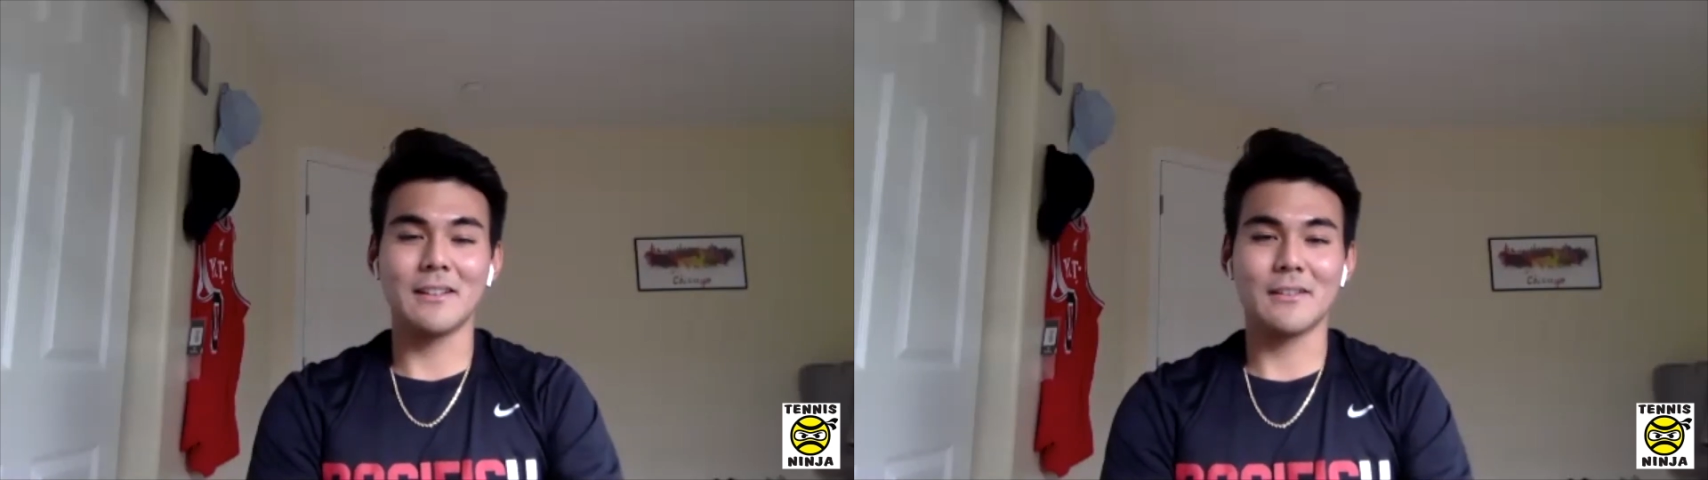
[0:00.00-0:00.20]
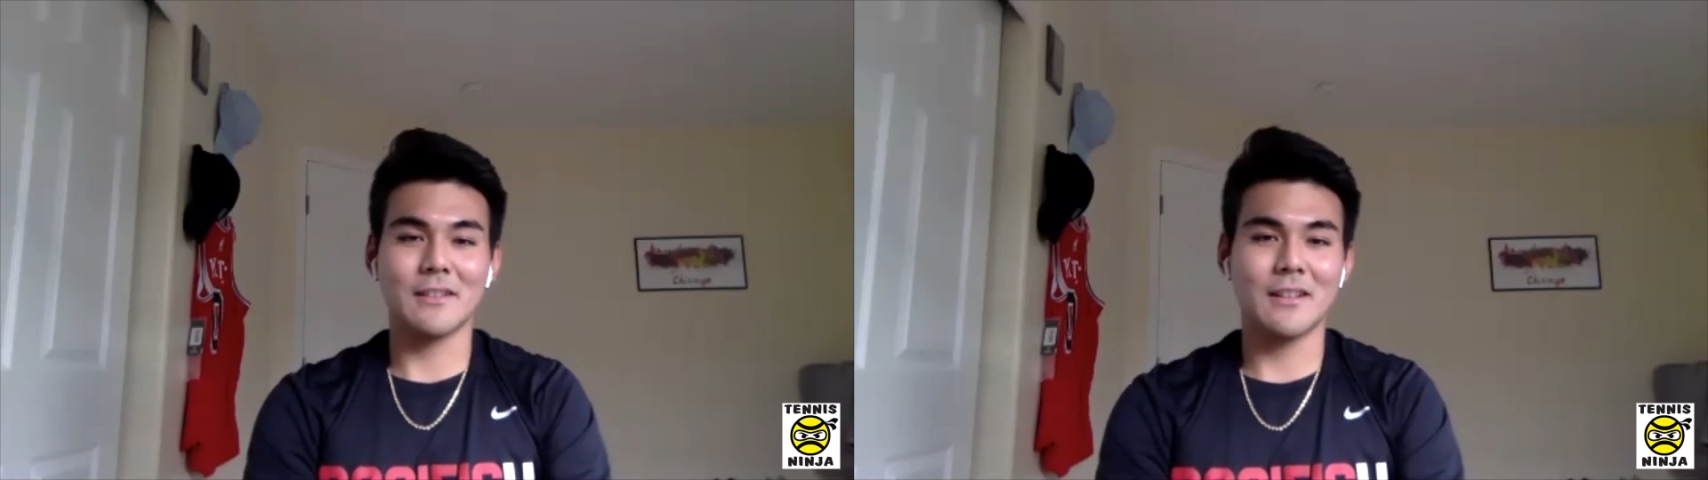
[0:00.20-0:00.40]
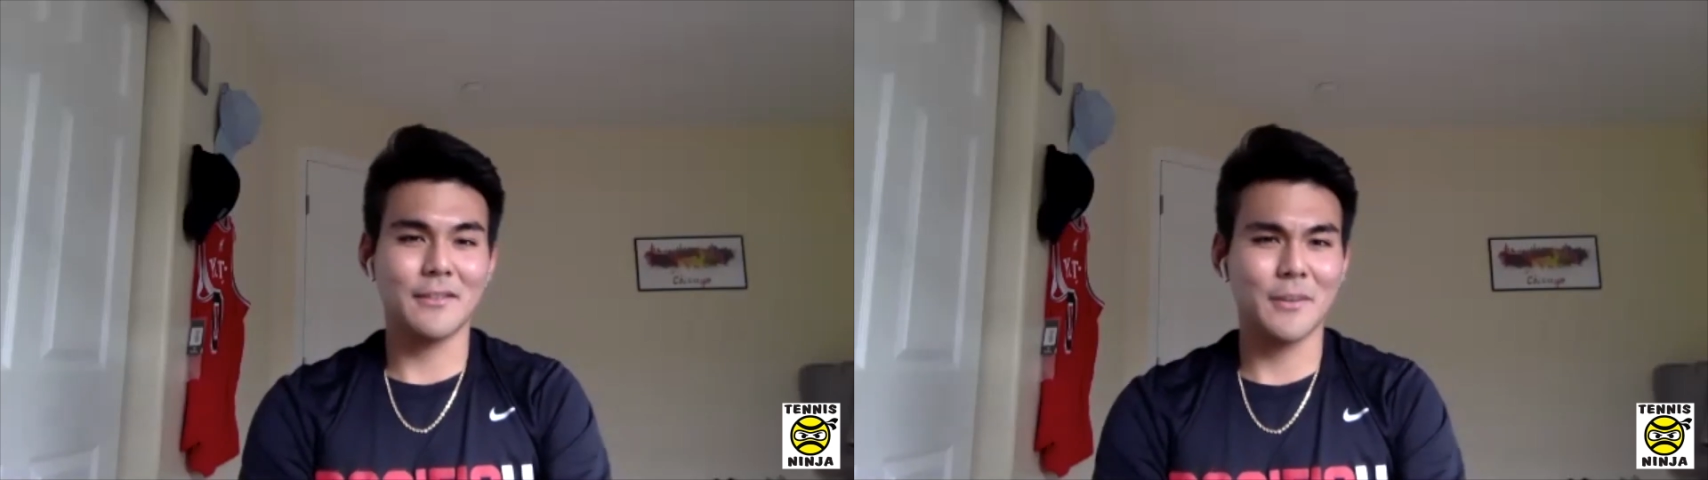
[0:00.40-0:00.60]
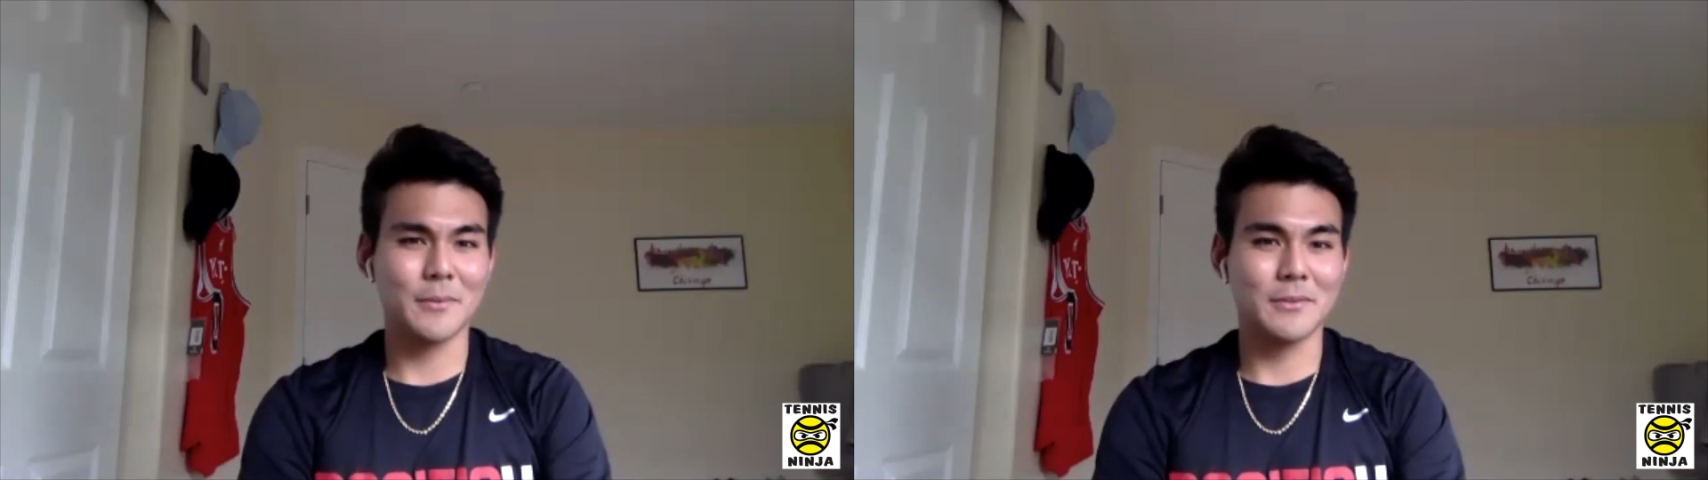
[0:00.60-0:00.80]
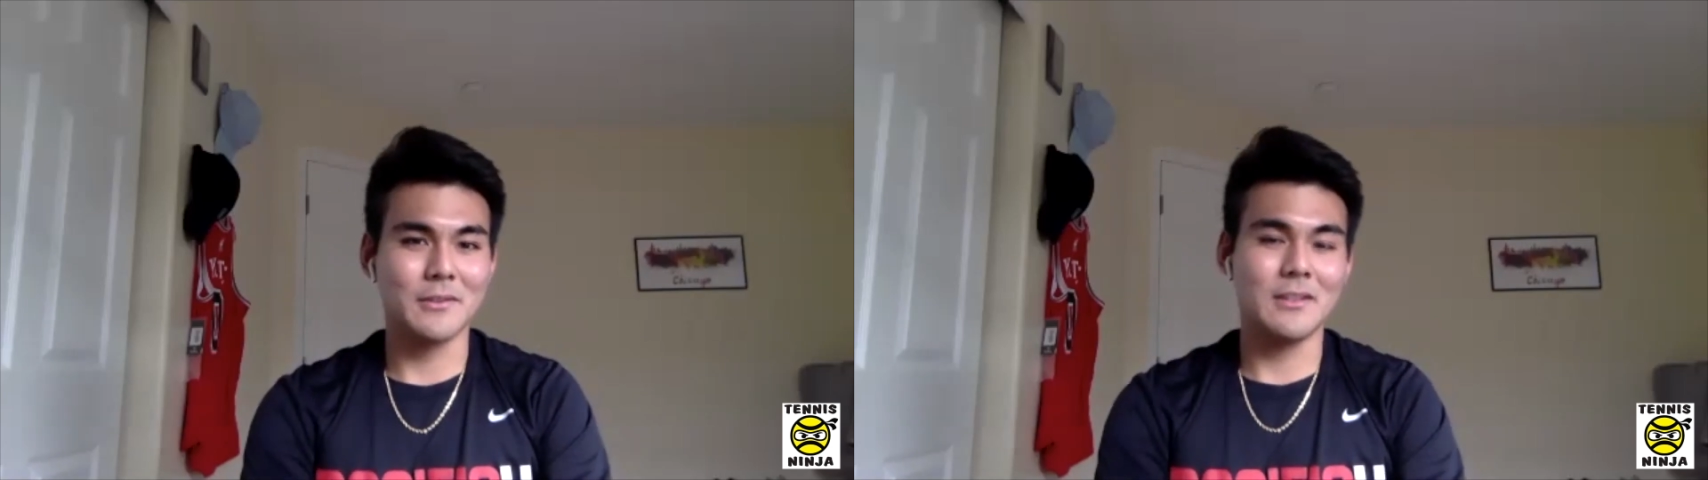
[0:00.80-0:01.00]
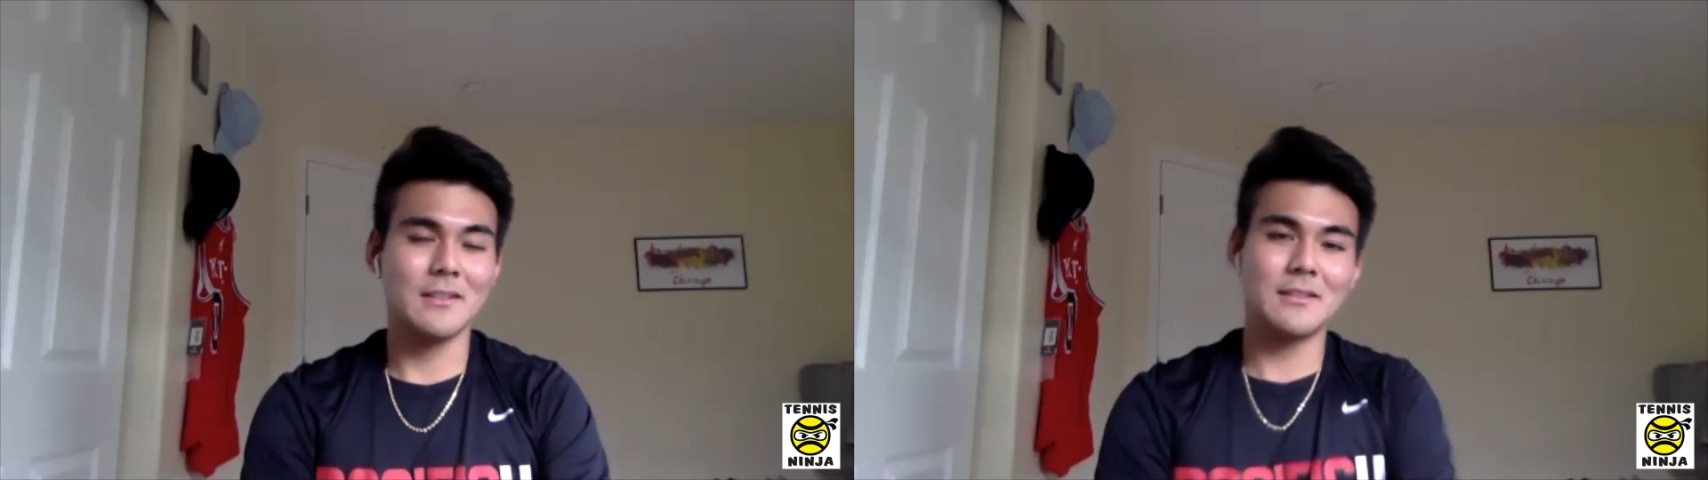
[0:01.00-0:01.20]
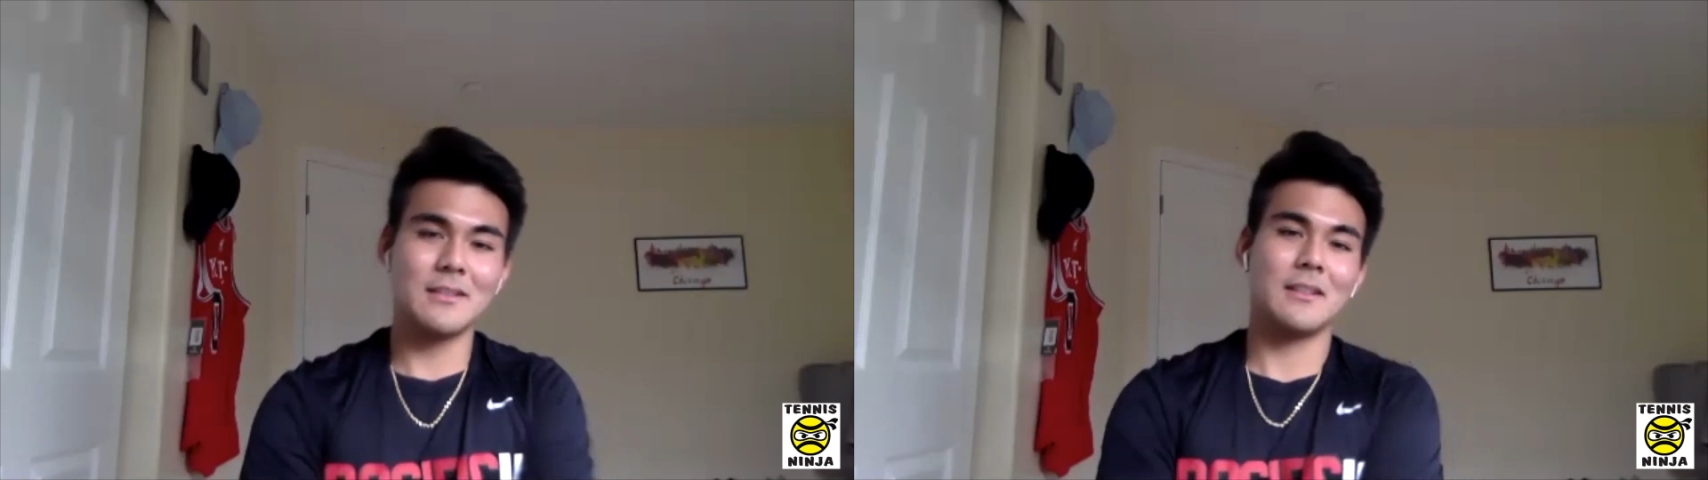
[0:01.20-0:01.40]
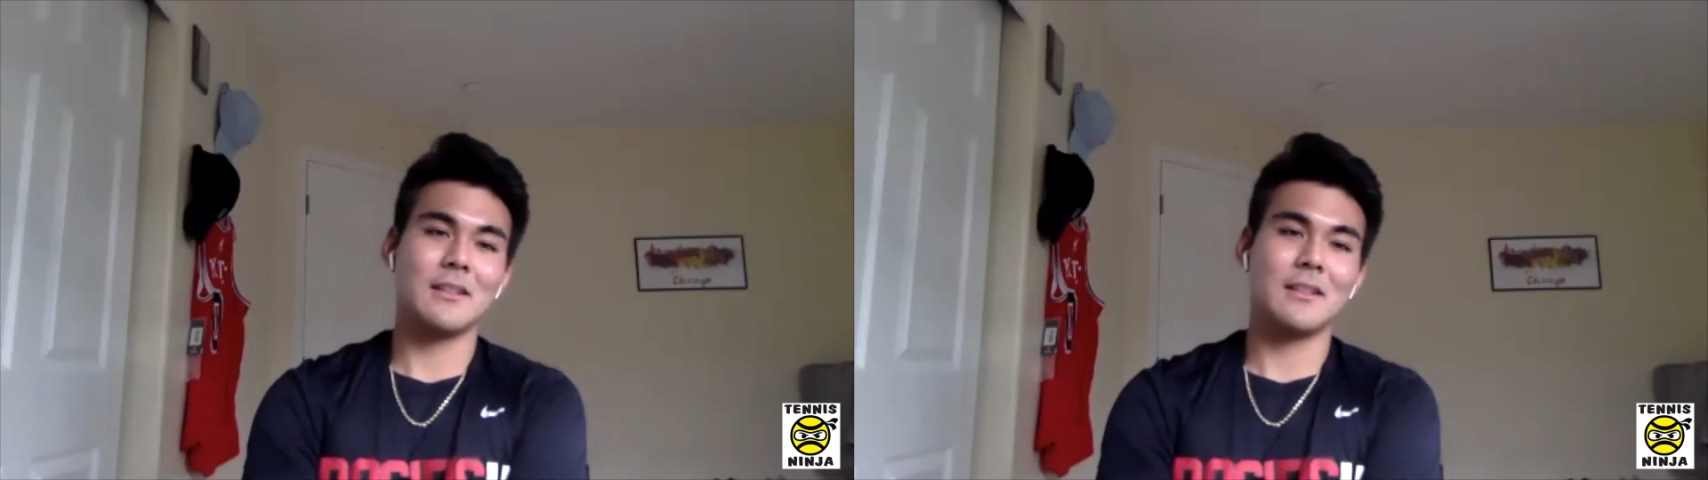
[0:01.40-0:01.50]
And there's a lot of opportunities.